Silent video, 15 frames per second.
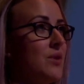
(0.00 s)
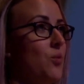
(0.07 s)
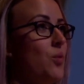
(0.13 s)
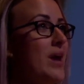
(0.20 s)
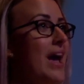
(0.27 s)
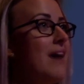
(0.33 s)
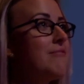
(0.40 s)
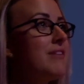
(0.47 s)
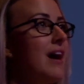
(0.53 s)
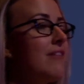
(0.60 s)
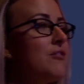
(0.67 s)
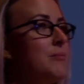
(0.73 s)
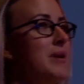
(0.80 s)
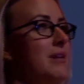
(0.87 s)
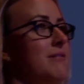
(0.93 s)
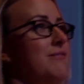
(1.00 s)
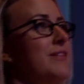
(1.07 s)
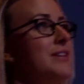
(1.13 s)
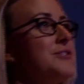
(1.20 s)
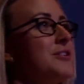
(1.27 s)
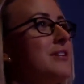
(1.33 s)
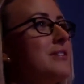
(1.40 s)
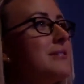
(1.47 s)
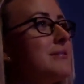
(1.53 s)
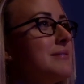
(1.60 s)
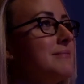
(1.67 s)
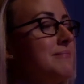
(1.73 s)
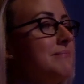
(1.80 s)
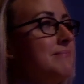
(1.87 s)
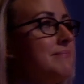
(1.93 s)
We have government officials.
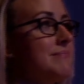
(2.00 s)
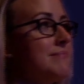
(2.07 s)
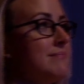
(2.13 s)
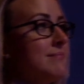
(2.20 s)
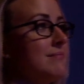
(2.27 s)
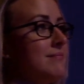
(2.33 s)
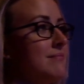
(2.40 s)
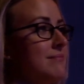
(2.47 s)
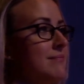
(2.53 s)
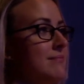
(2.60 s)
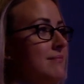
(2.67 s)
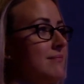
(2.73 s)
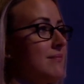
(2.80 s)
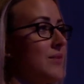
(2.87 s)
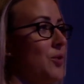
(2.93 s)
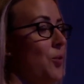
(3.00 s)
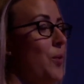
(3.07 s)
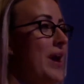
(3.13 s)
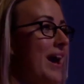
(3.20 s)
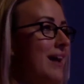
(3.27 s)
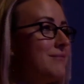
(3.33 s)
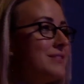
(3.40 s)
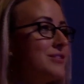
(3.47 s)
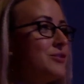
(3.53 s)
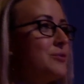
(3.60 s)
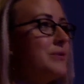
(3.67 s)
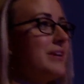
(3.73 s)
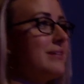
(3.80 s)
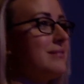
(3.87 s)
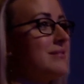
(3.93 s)
We have
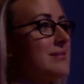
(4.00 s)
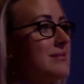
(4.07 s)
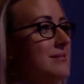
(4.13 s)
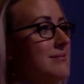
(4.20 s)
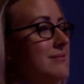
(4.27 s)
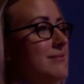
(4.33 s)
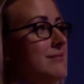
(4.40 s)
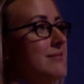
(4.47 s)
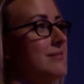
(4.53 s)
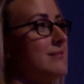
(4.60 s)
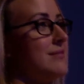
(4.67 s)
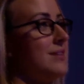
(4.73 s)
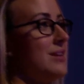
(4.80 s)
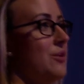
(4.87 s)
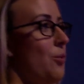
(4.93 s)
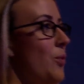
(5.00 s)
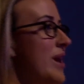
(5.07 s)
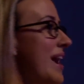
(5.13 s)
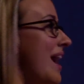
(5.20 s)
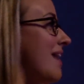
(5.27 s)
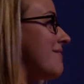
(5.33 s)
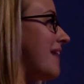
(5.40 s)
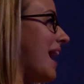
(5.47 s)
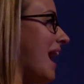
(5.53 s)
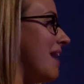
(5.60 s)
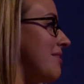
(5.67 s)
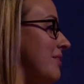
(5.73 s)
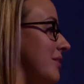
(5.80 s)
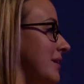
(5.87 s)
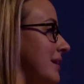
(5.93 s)
students. We have
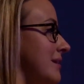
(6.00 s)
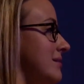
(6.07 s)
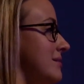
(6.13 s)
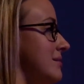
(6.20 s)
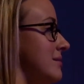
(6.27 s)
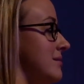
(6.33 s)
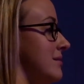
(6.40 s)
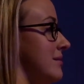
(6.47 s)
athletes.